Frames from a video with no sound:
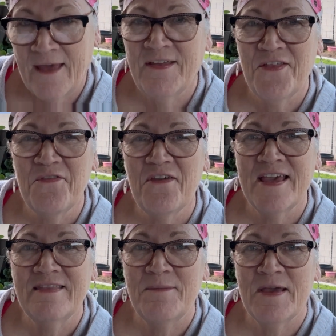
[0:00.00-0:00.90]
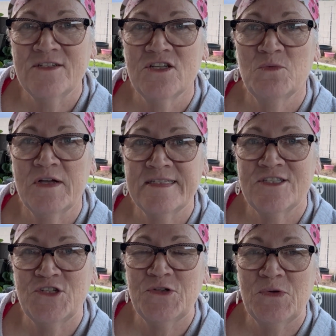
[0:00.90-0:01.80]
other thing they mentioned was
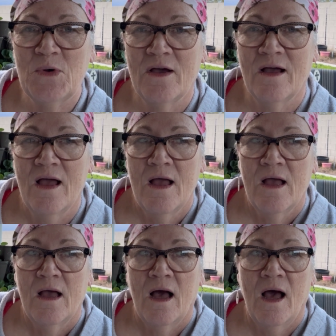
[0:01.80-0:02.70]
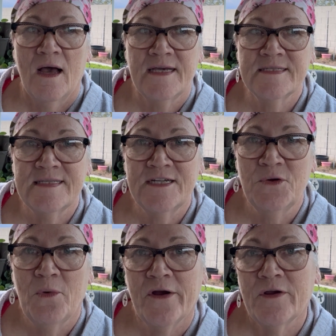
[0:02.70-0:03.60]
to consider
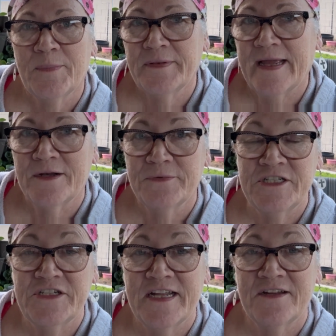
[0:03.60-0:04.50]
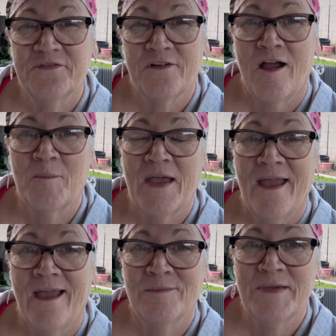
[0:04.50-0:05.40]
where your plant originated from
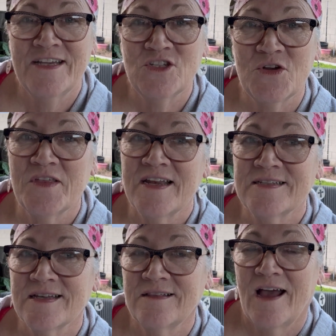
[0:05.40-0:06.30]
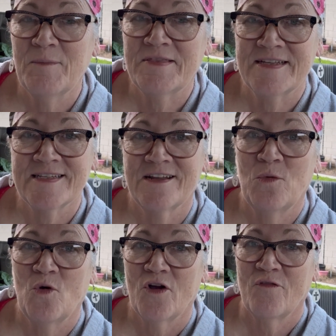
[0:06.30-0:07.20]
and make sure that it's a climate that's going to
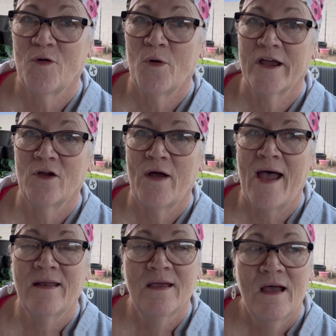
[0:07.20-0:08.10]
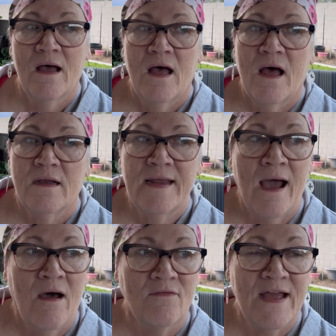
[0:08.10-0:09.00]
work for where you're at.
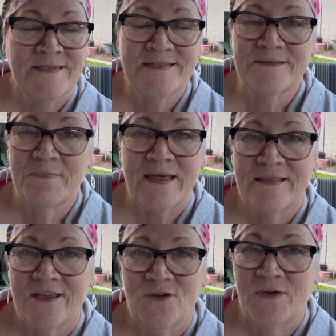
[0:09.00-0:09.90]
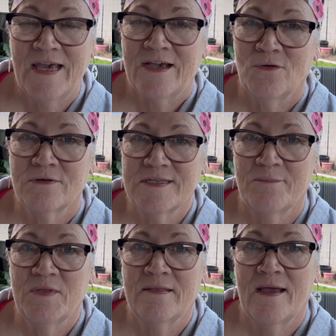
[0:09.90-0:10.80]
Now, that doesn't mean that you can't grow
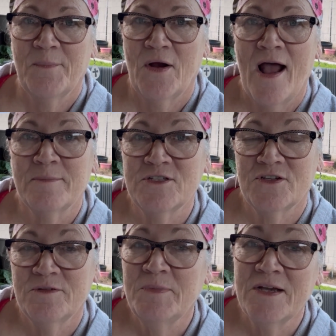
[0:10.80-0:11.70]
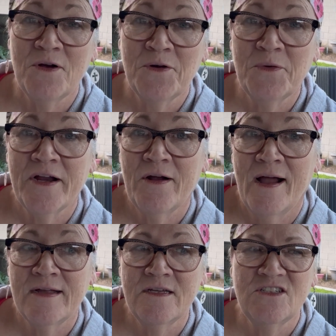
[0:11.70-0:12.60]
something that perhaps shouldn't be grown where you're
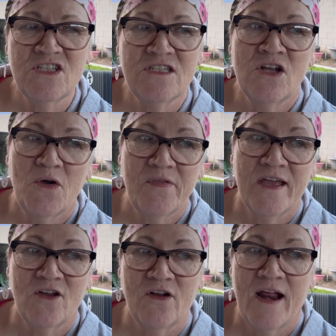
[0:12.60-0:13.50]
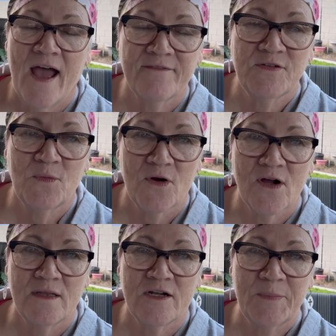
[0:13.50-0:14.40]
at. Just know that you're going to have to work
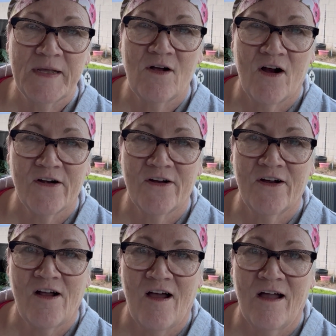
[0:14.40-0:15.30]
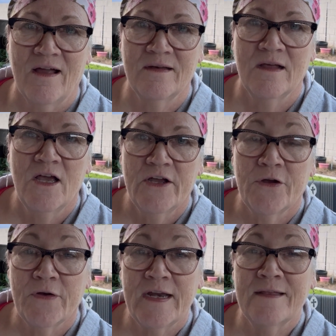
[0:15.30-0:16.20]
a little bit harder on
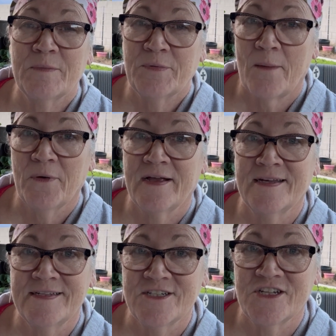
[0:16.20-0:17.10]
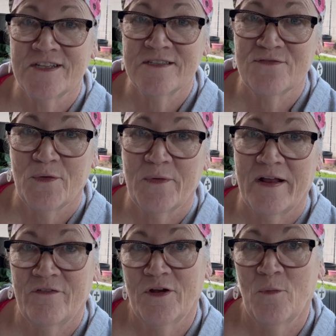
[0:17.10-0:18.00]
creating the proper conditions for
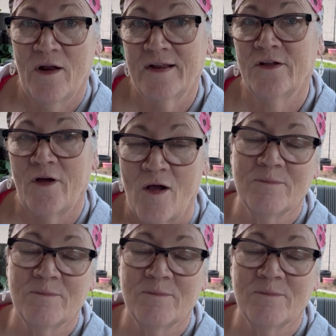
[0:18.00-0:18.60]
whatever you're wanting to grow.